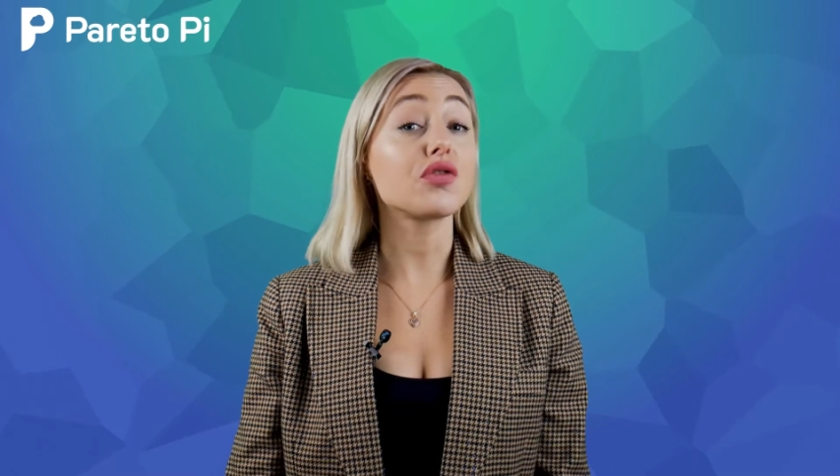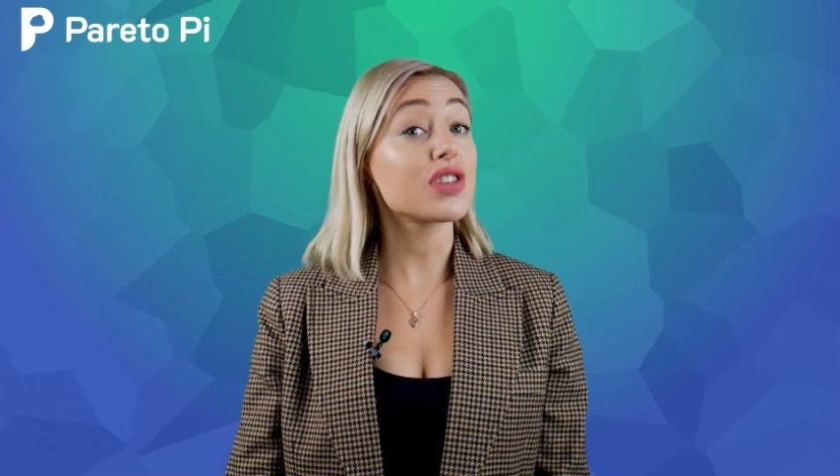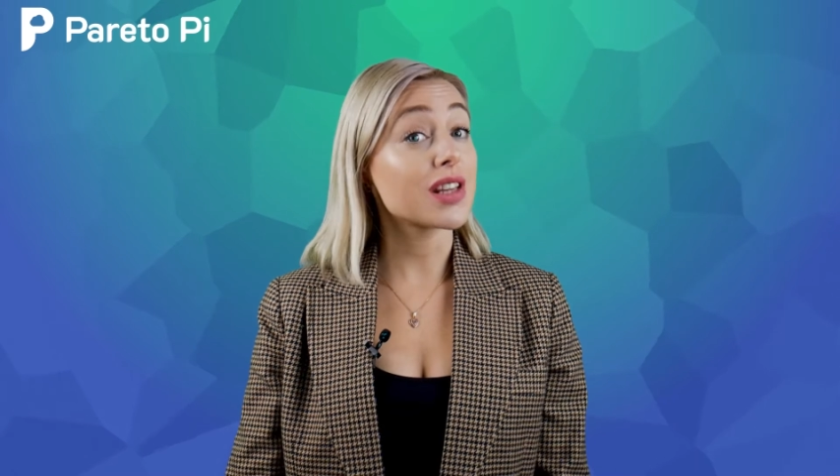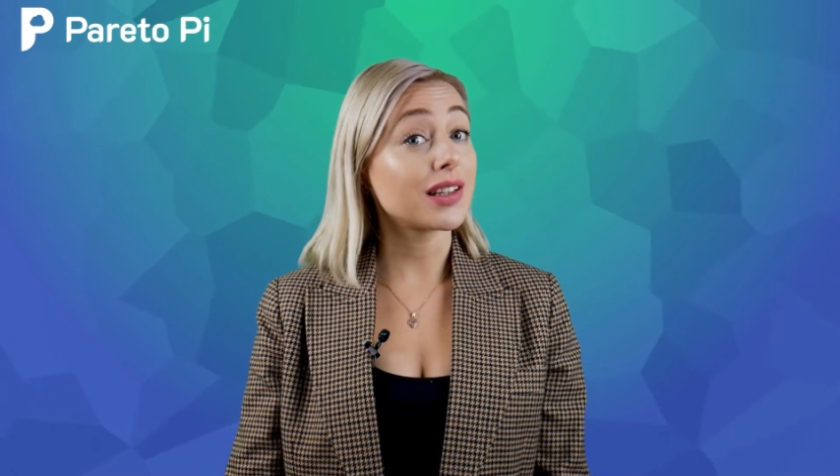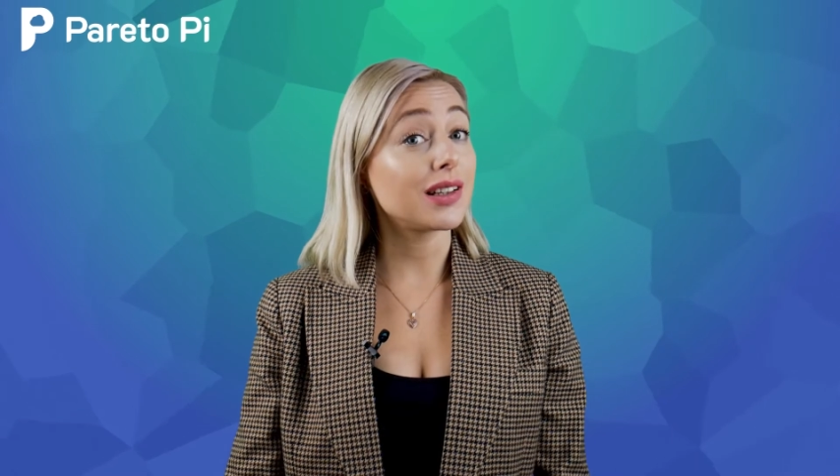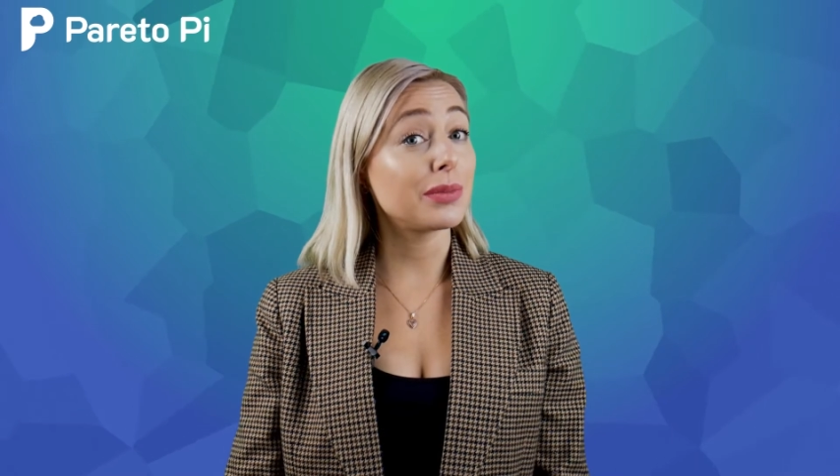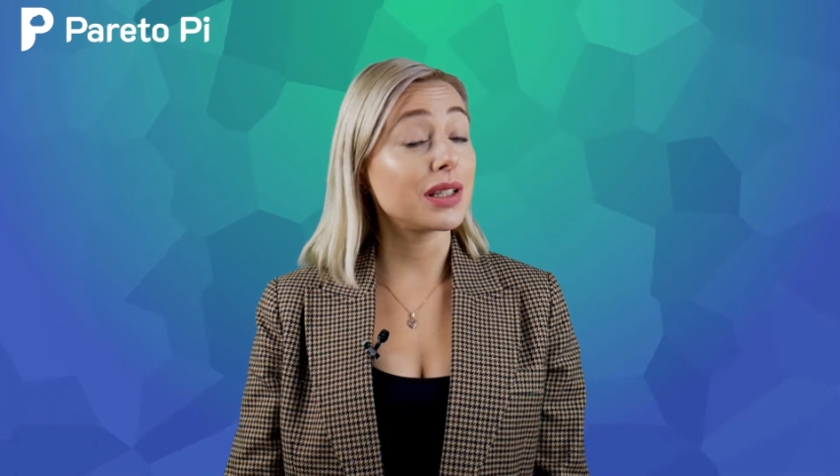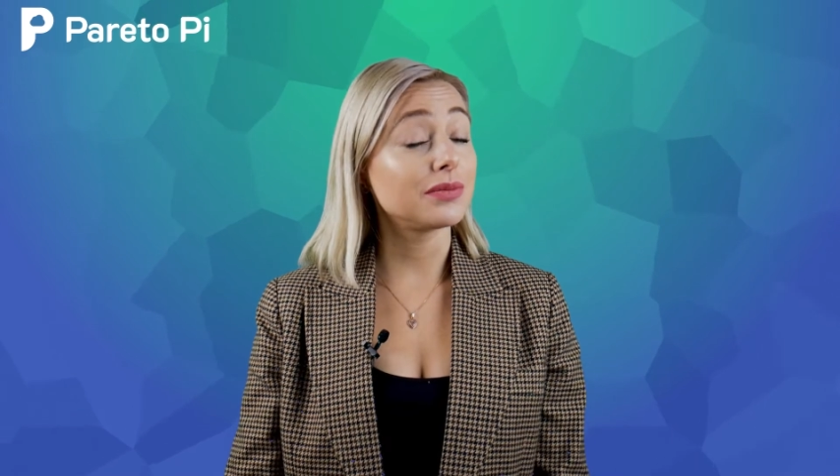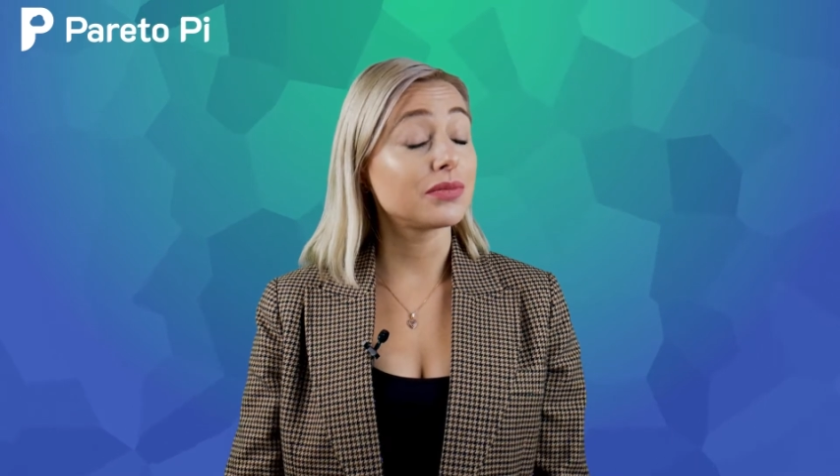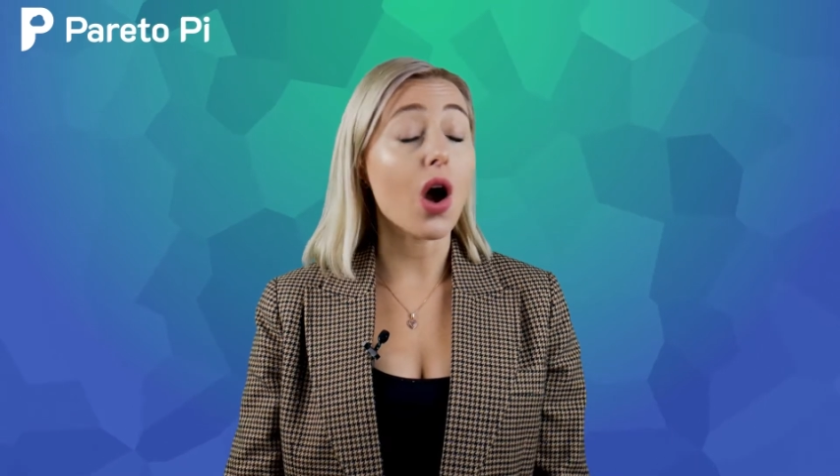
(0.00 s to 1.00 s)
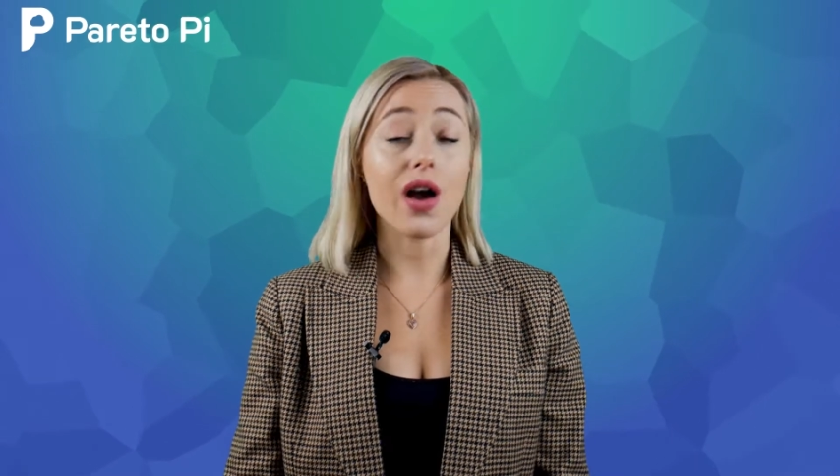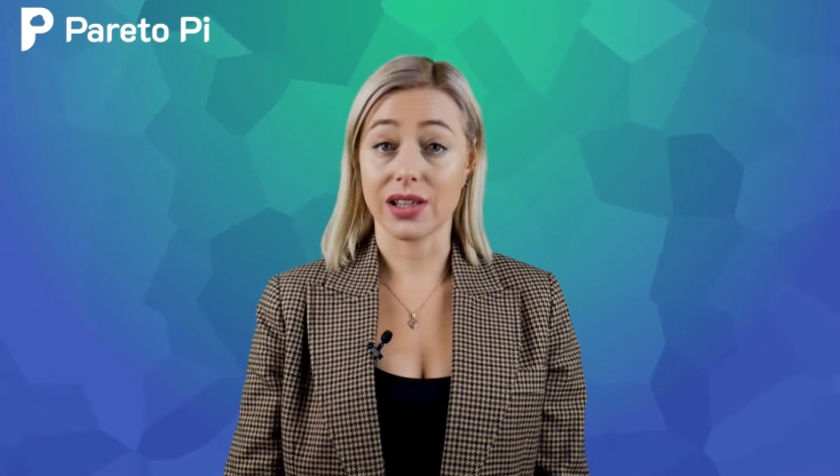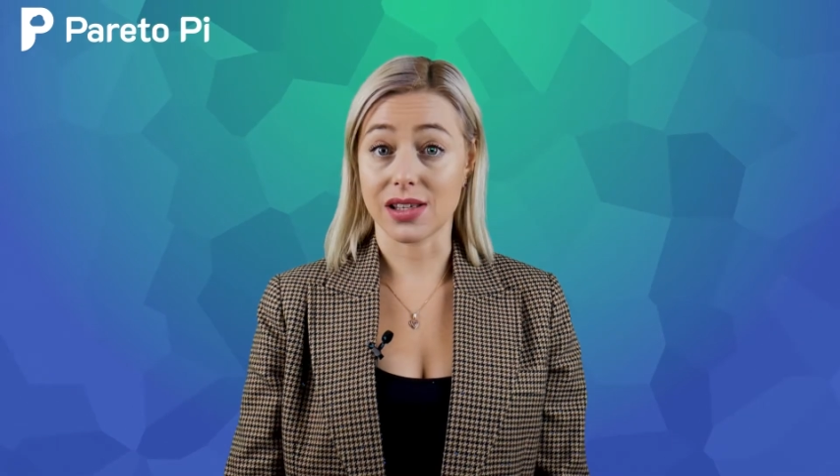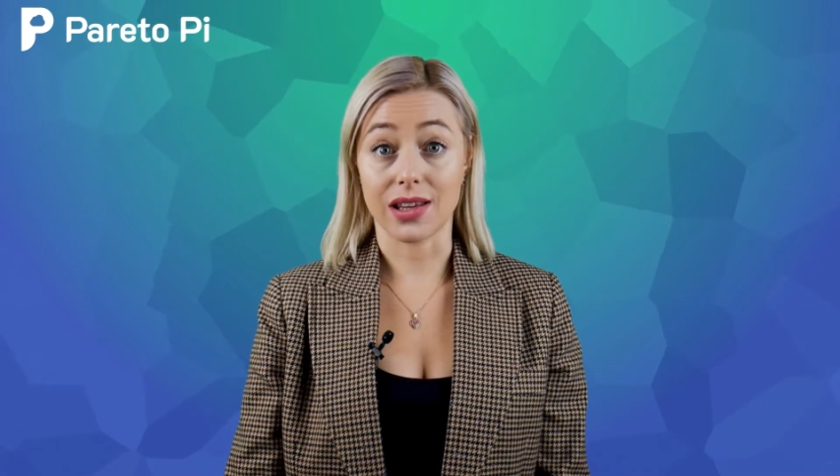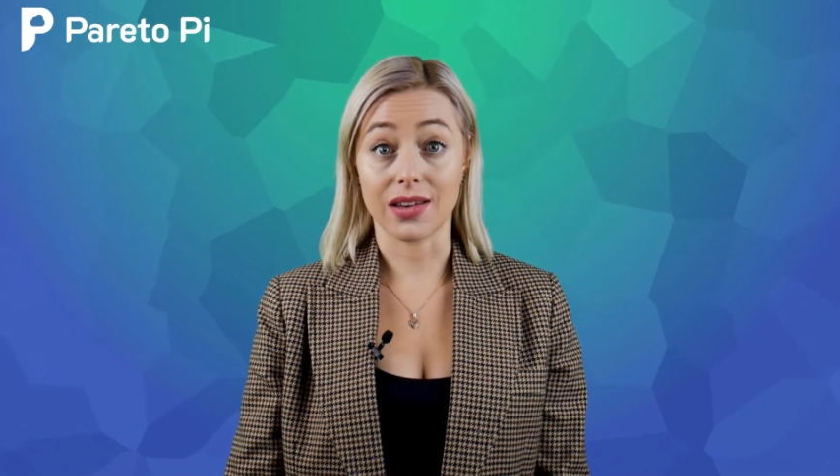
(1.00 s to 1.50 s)
Recycle Bin,
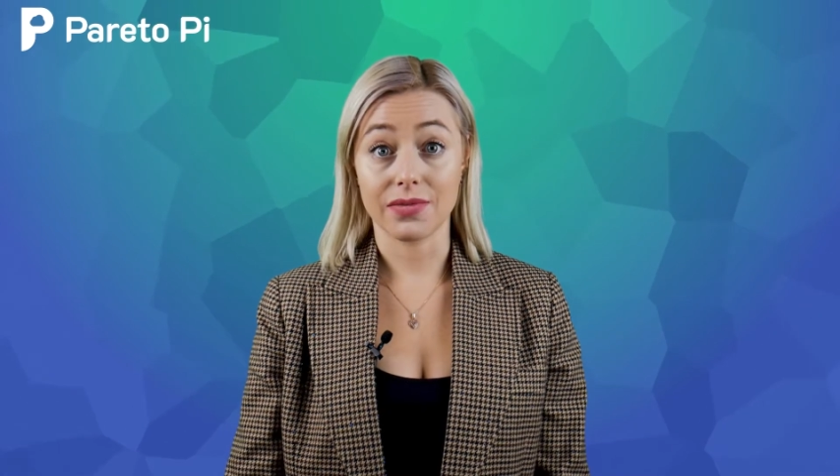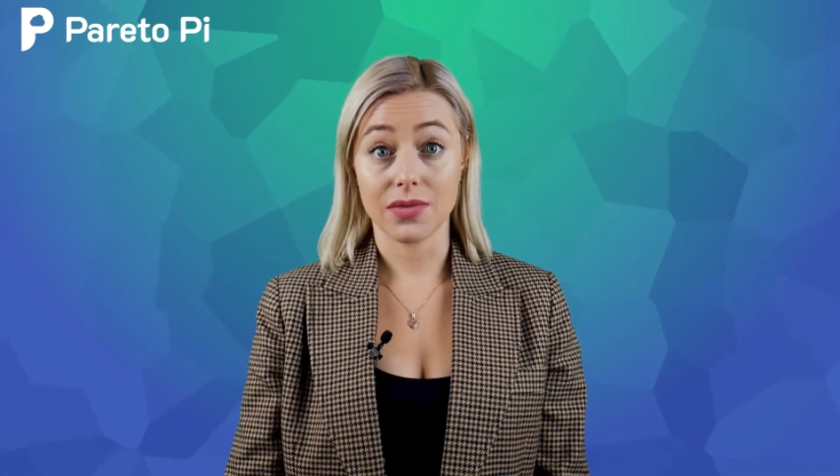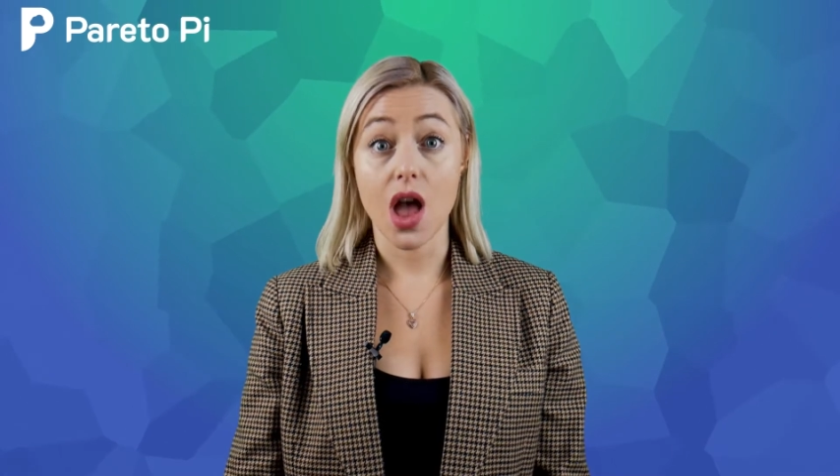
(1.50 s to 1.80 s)
obviously,